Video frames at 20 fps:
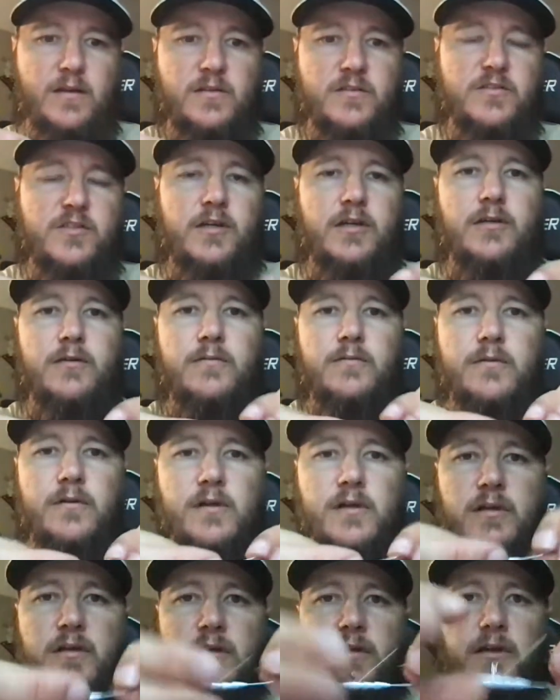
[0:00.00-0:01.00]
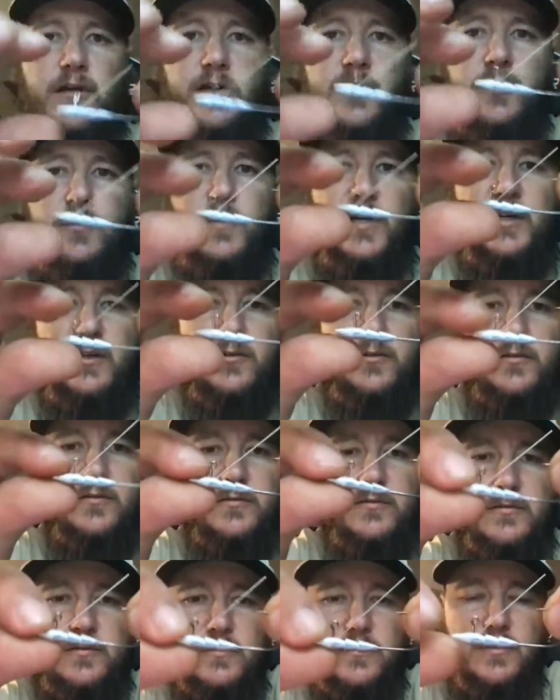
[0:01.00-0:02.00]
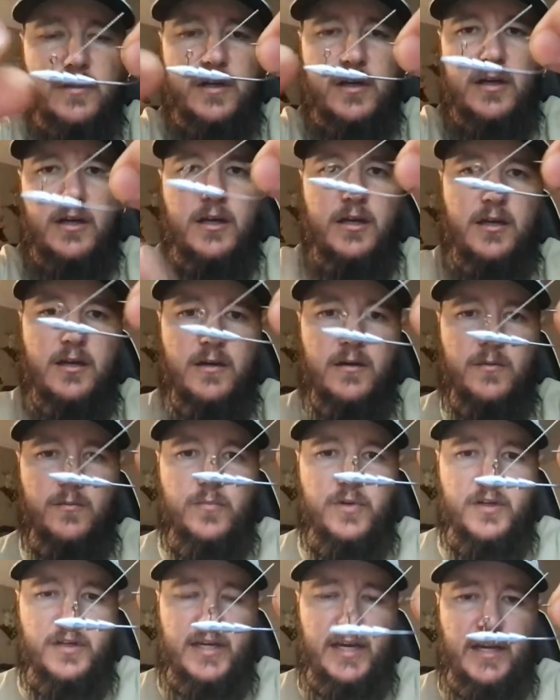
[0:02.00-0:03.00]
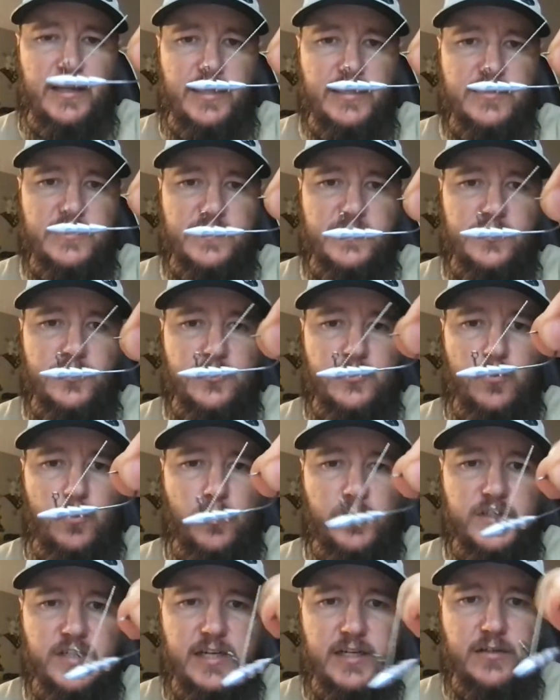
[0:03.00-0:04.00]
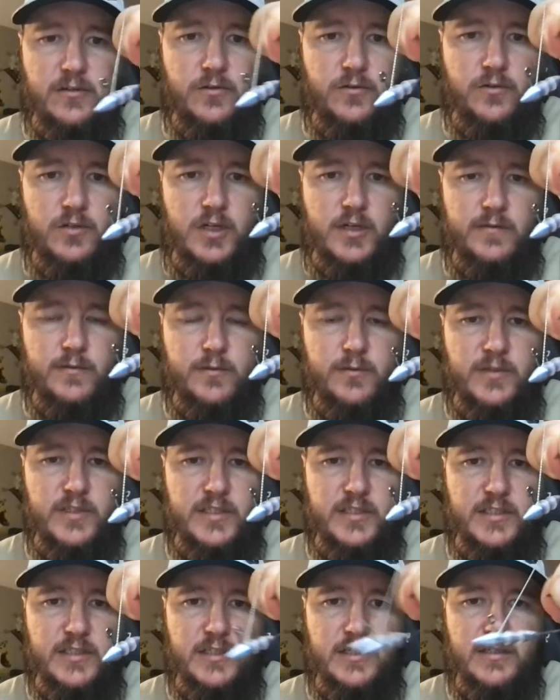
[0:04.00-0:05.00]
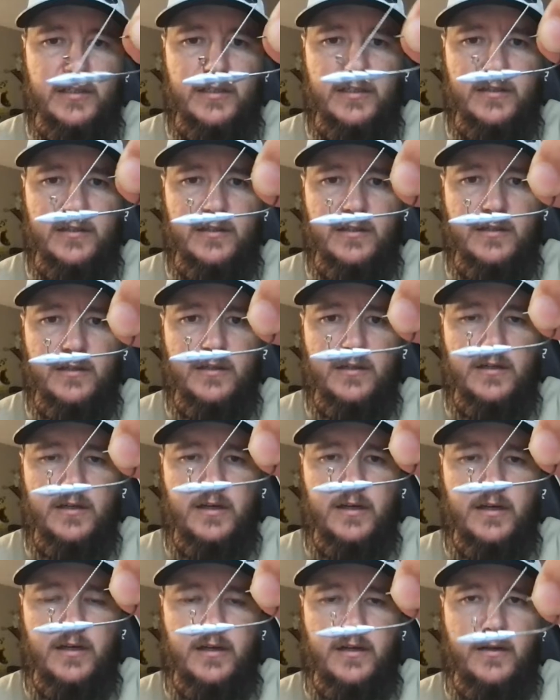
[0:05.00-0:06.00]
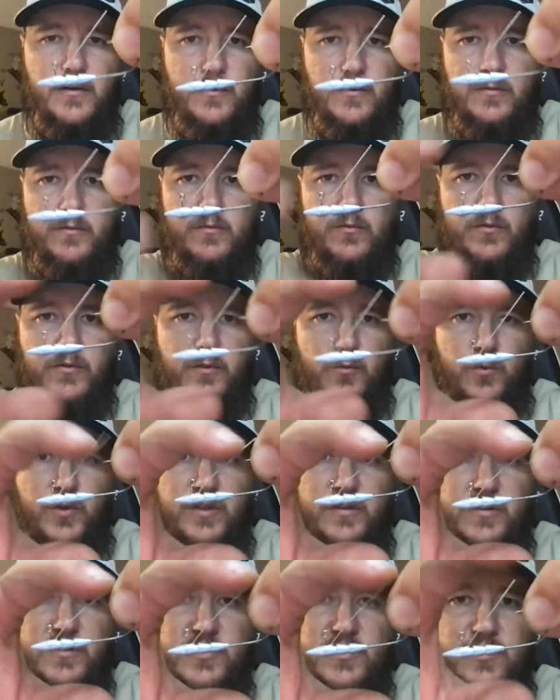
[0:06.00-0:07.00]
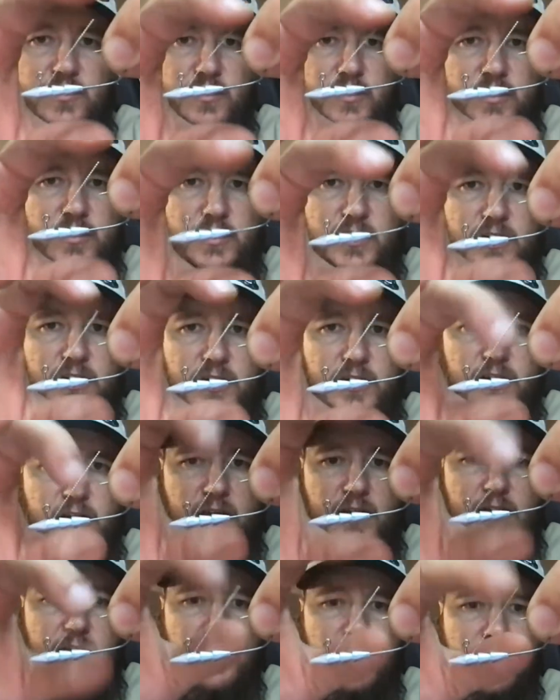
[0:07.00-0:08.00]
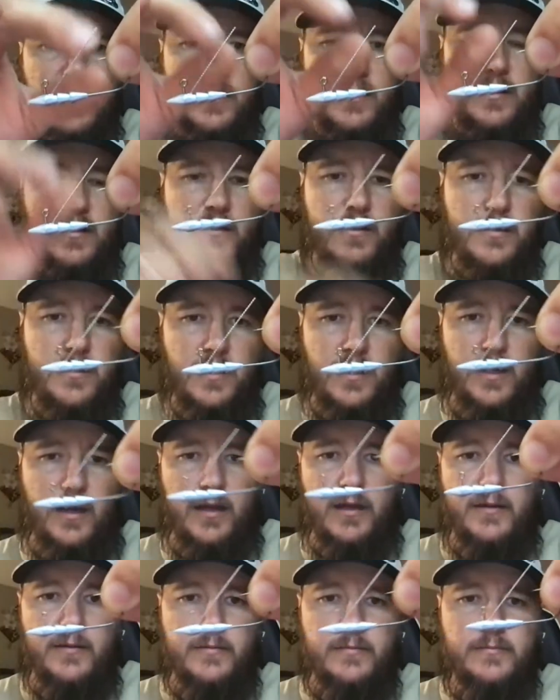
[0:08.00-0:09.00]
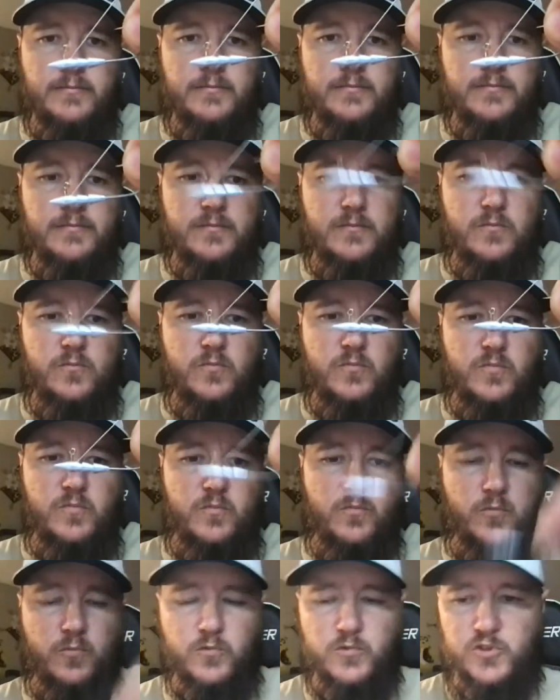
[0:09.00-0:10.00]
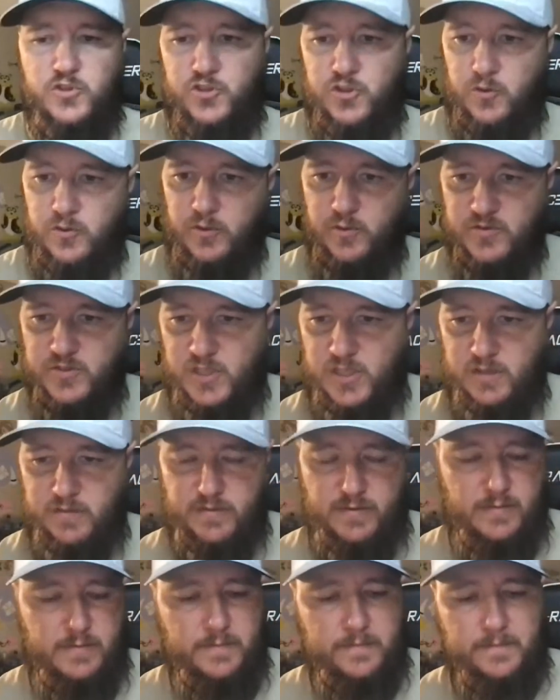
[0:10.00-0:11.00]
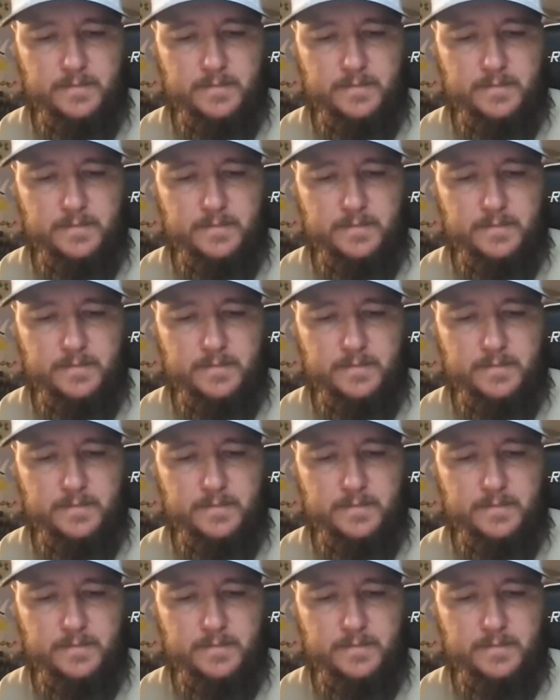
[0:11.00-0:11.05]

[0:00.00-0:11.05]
So here you go, Michael. But yeah, that's the new Core Tackle hover rig with the weedless guard. And we're just showing those off.